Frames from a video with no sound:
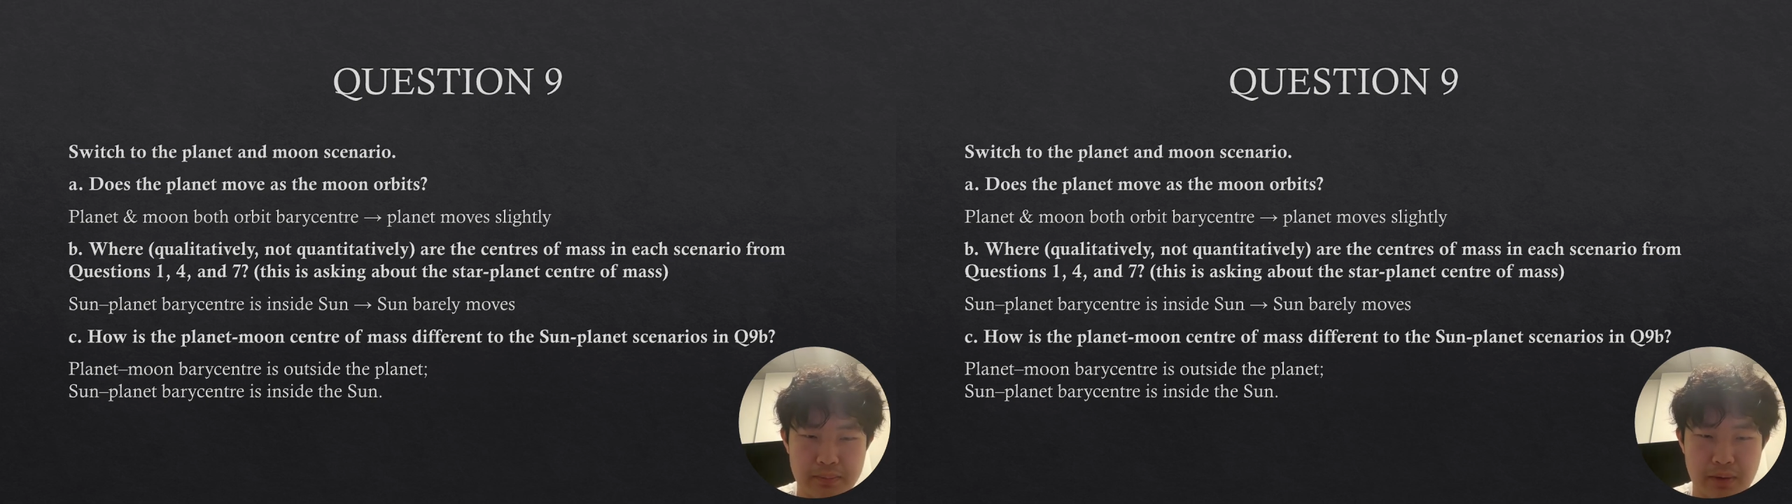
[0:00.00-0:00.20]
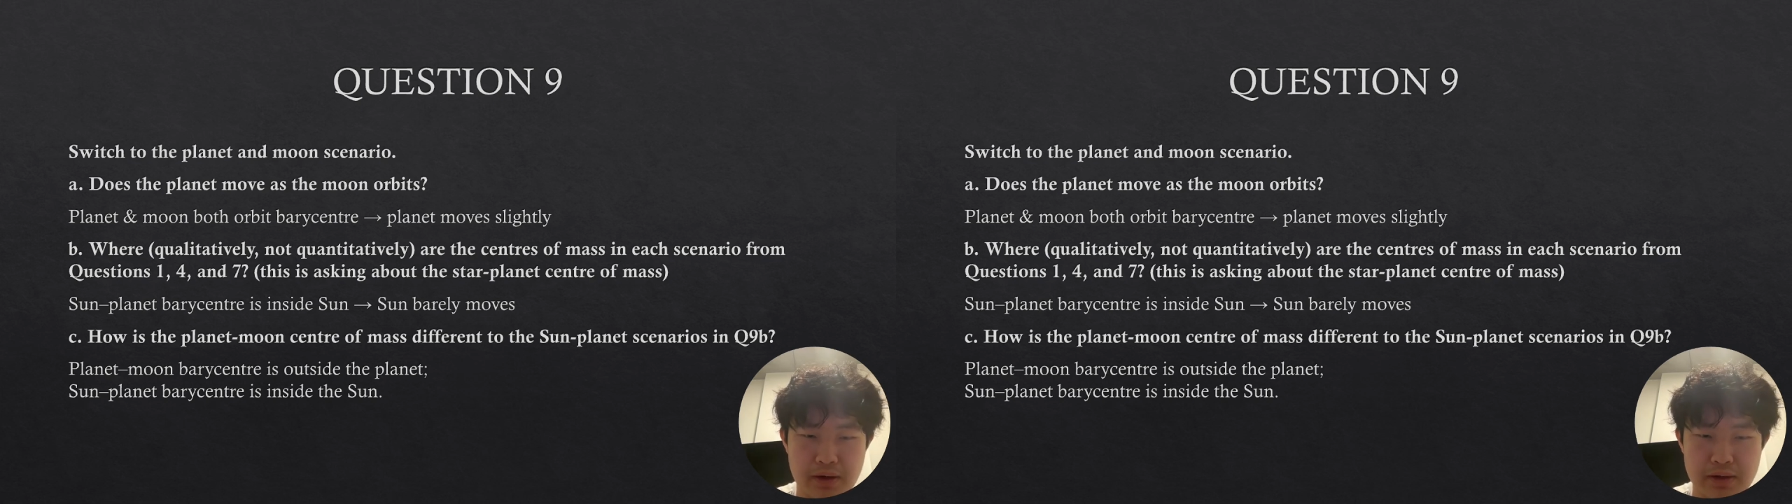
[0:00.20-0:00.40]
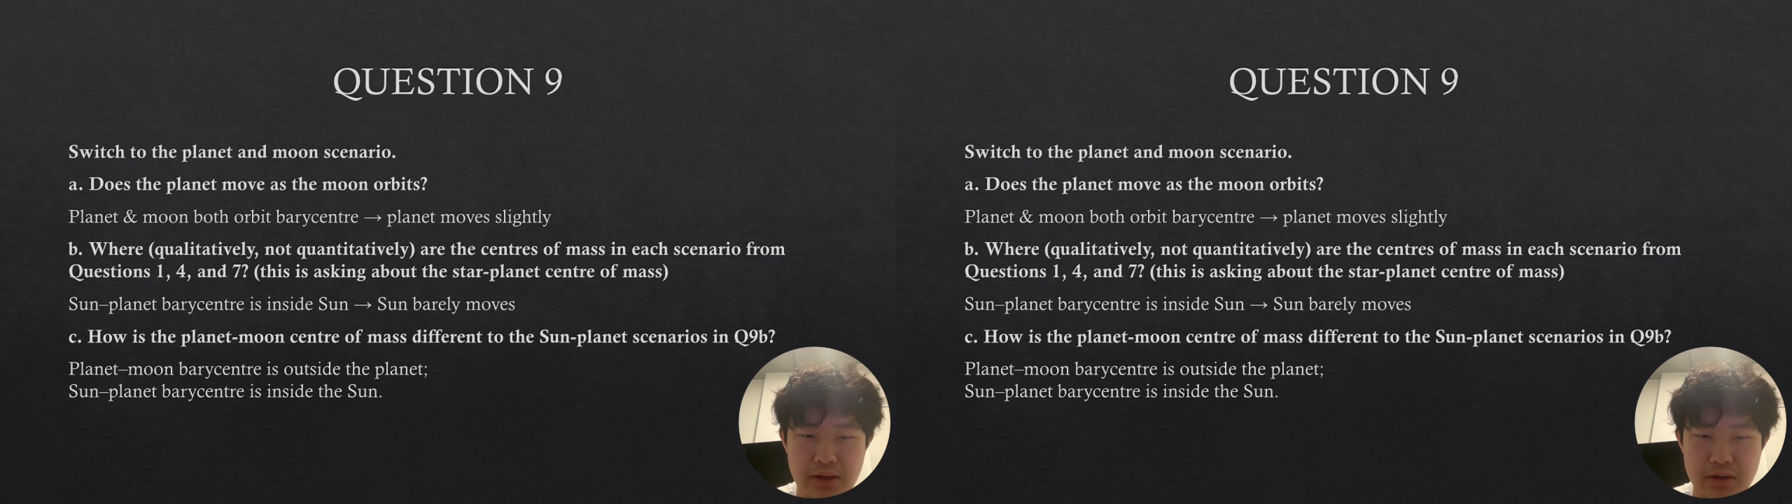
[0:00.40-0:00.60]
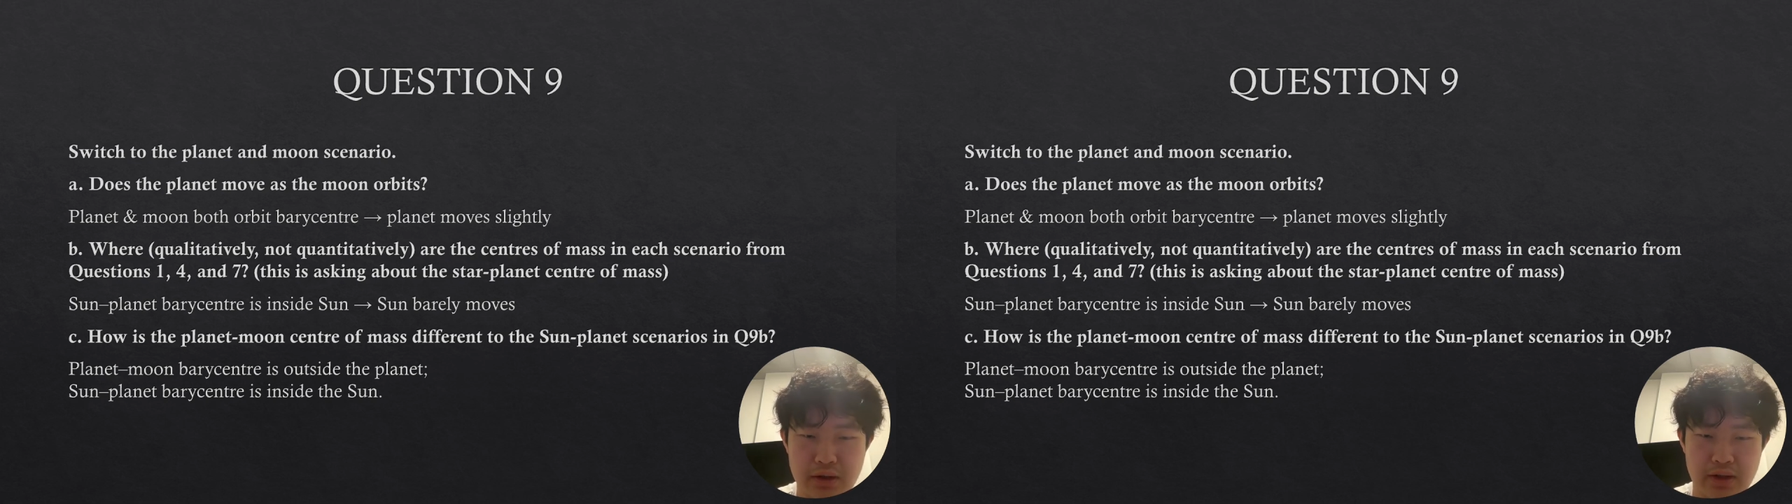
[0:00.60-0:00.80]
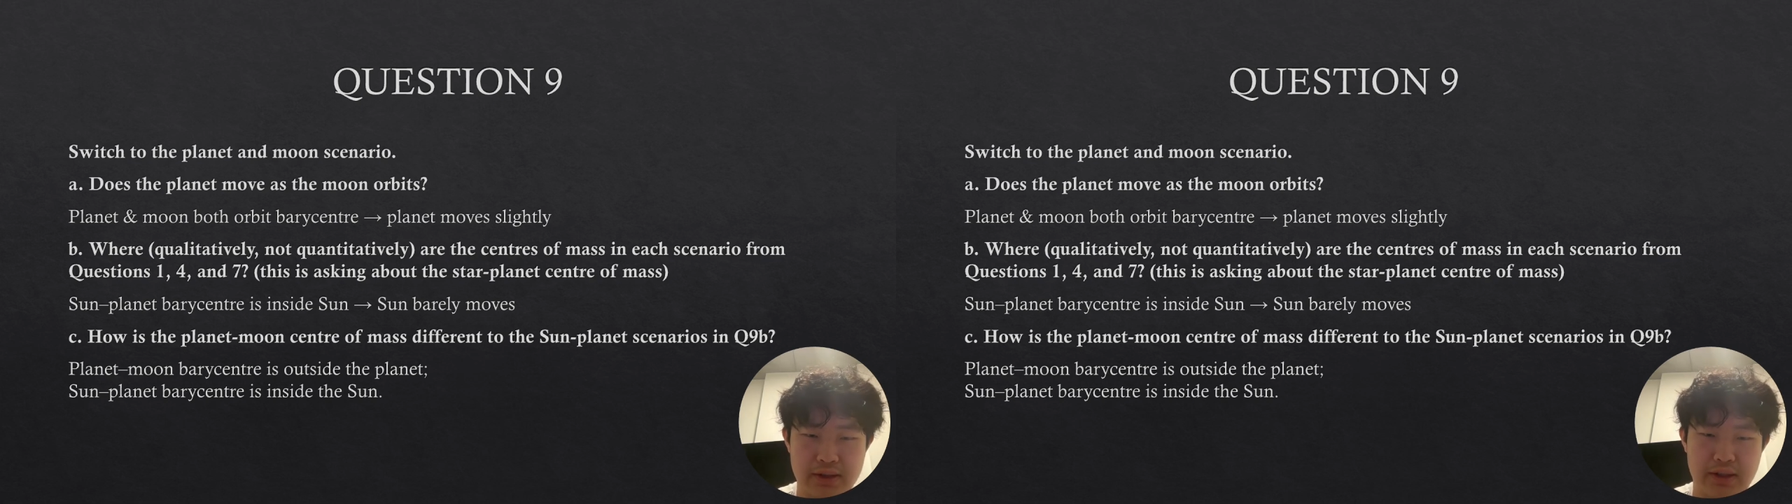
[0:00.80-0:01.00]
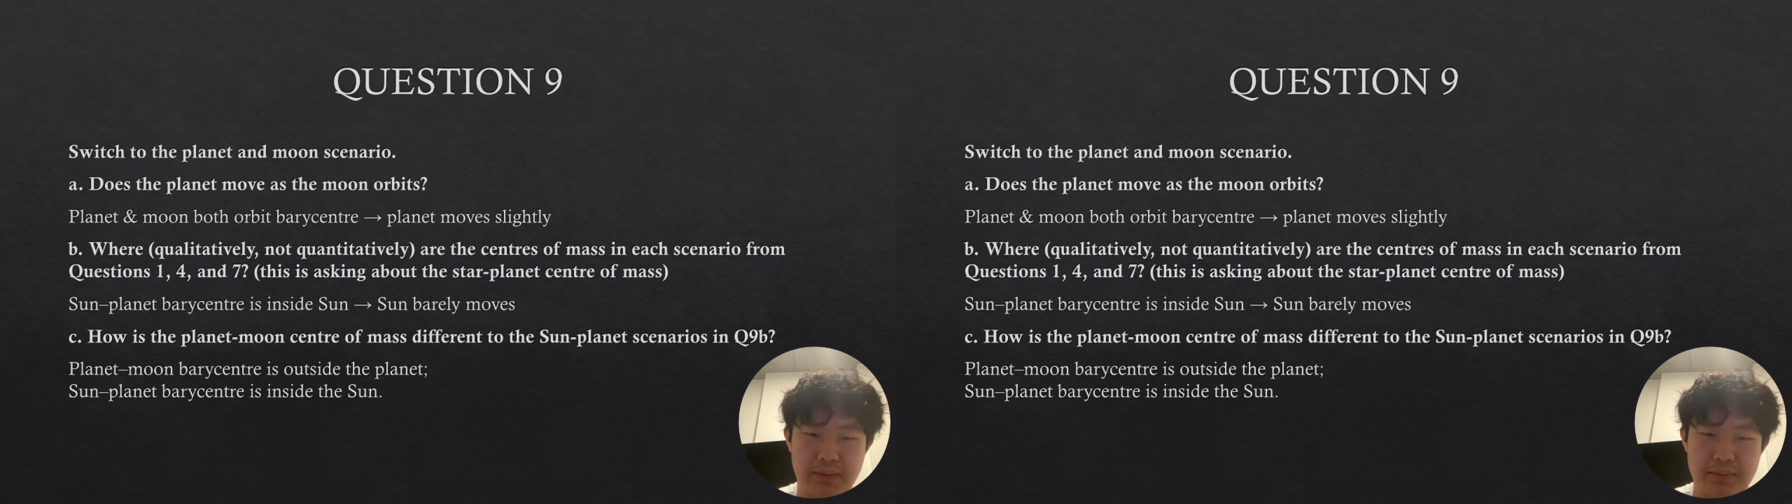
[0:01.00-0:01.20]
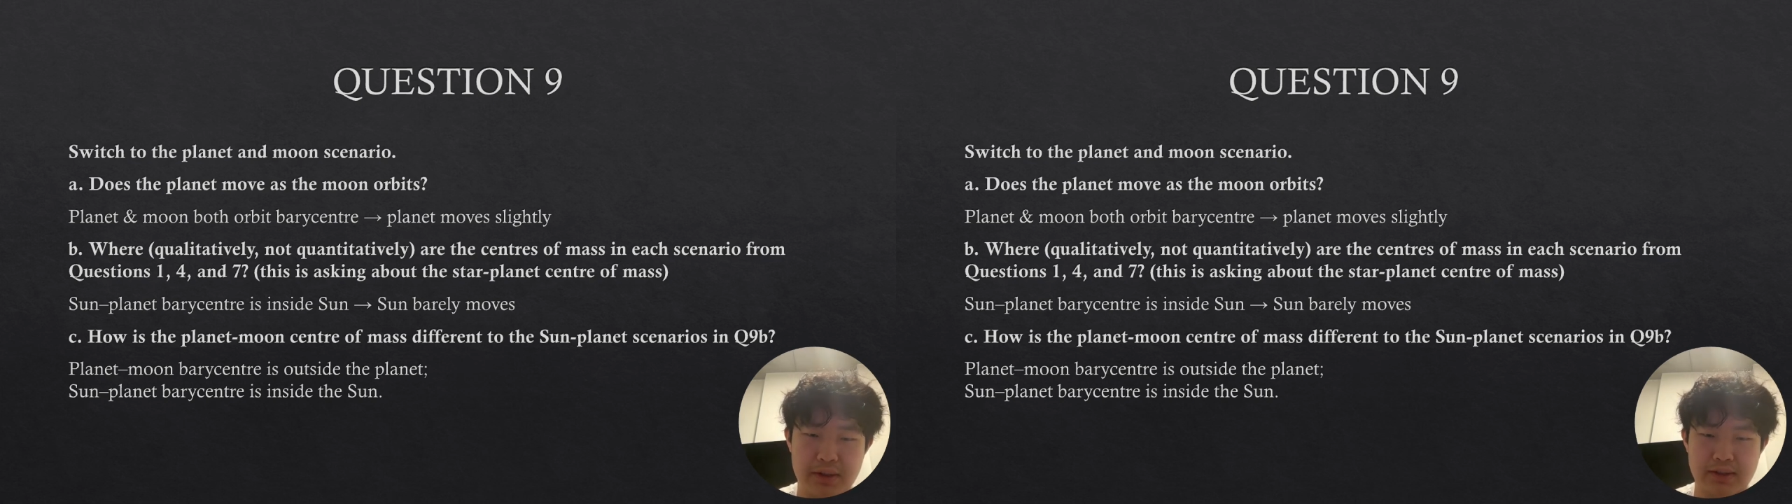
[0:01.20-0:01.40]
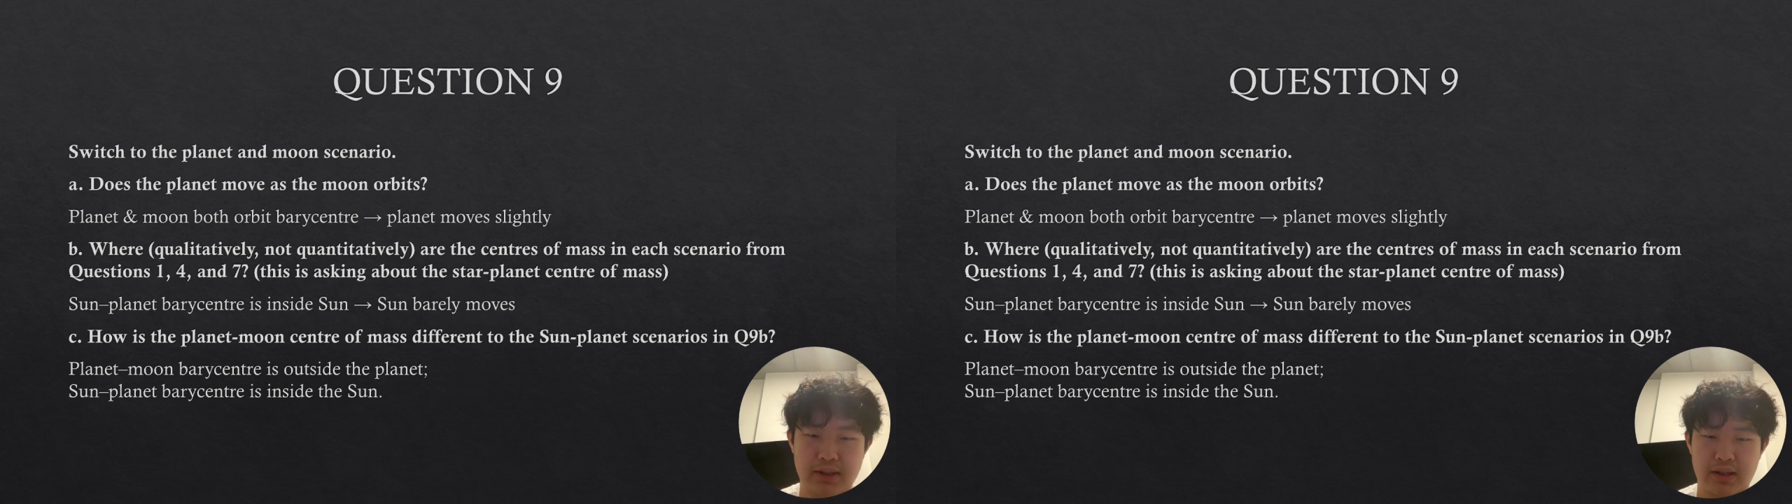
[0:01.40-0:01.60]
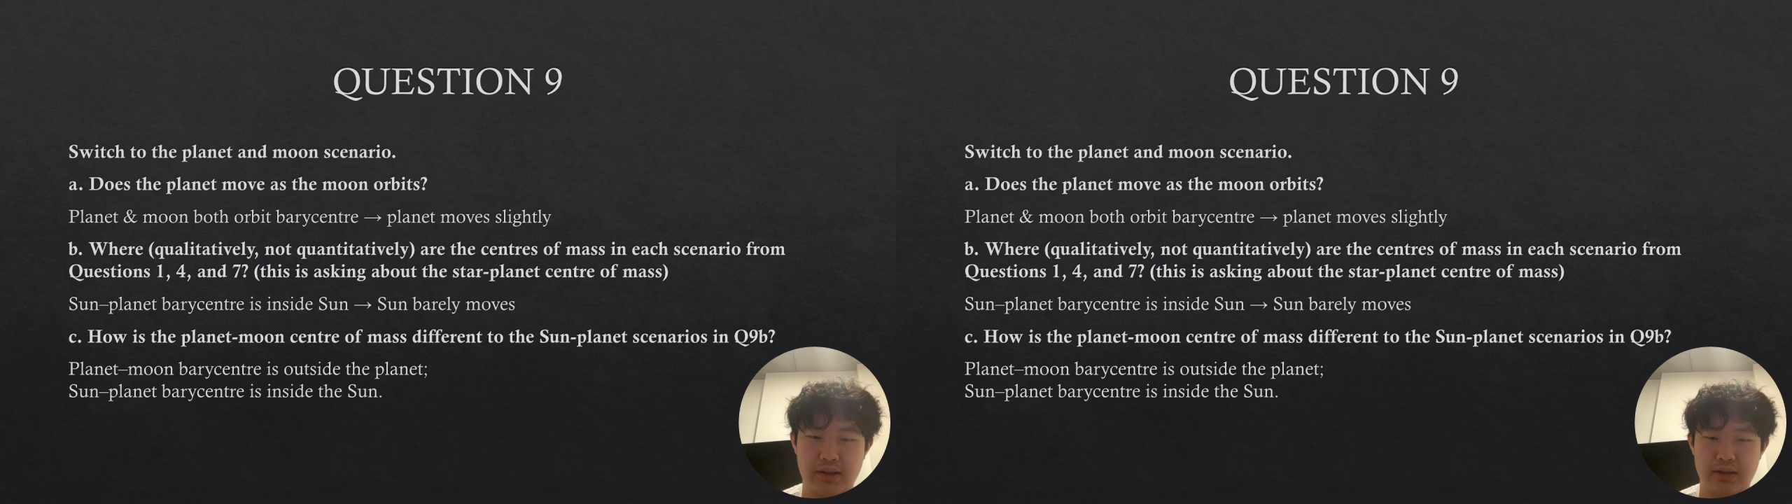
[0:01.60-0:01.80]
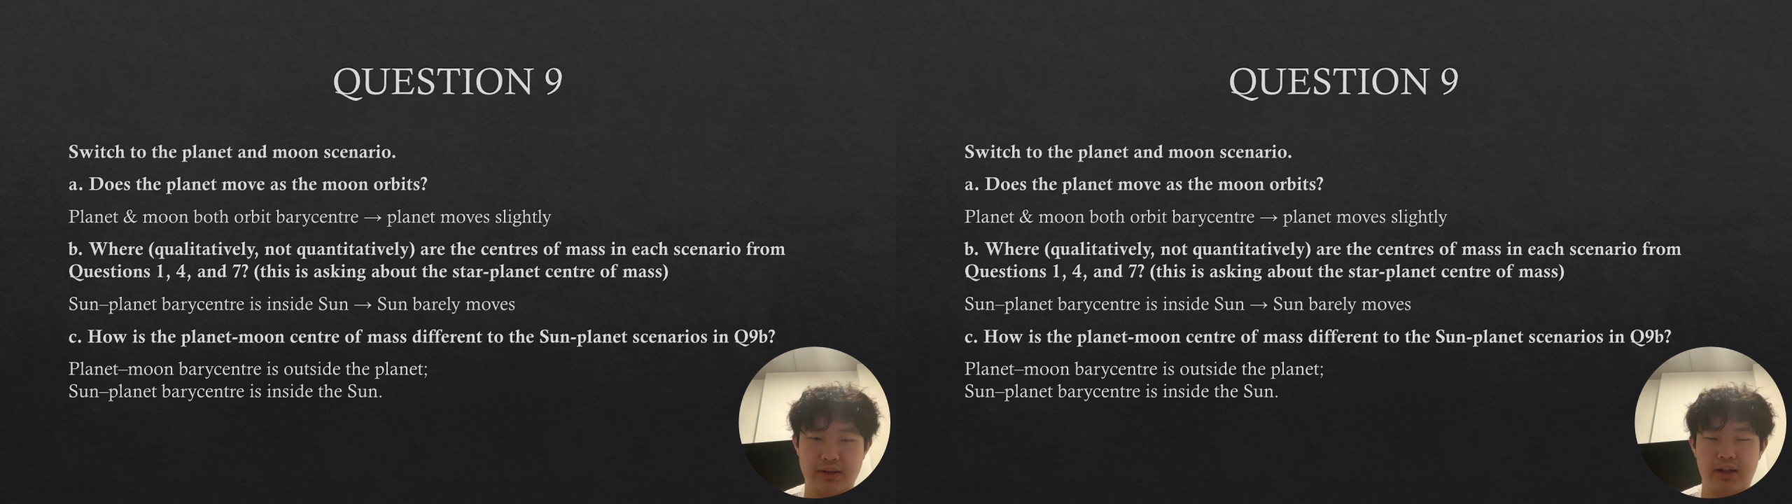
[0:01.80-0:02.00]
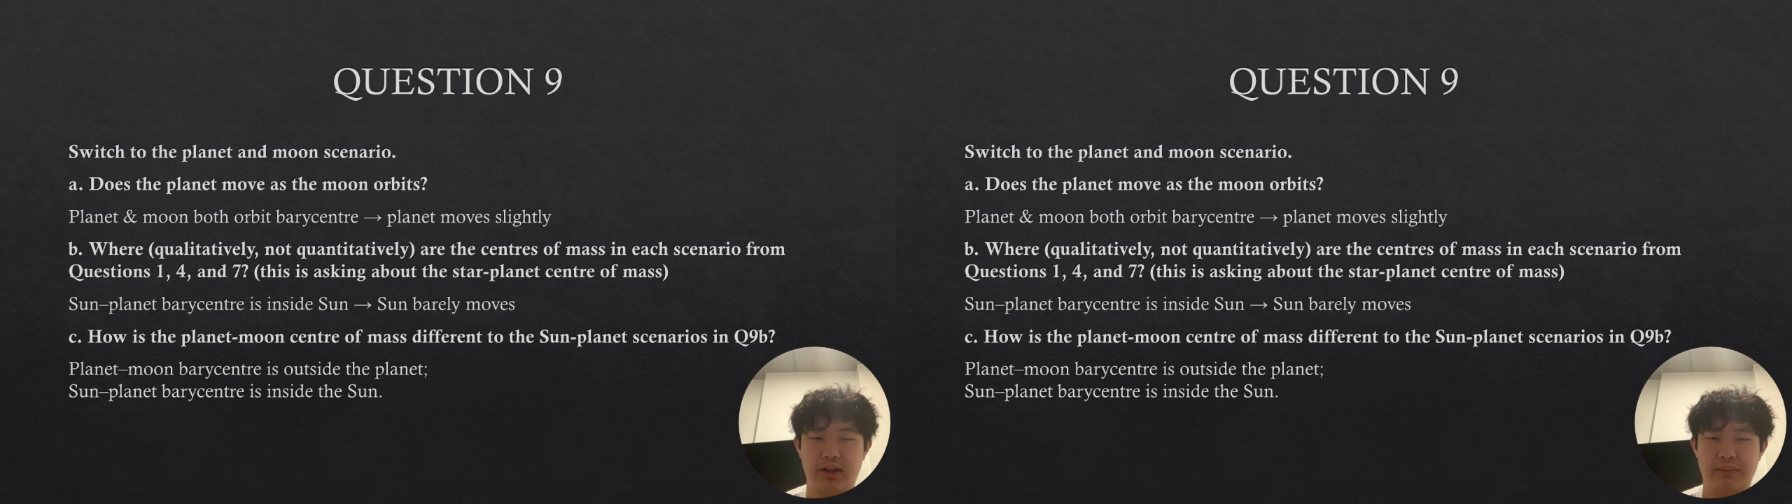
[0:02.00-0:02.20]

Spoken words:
barycenter is deep inside the Sun.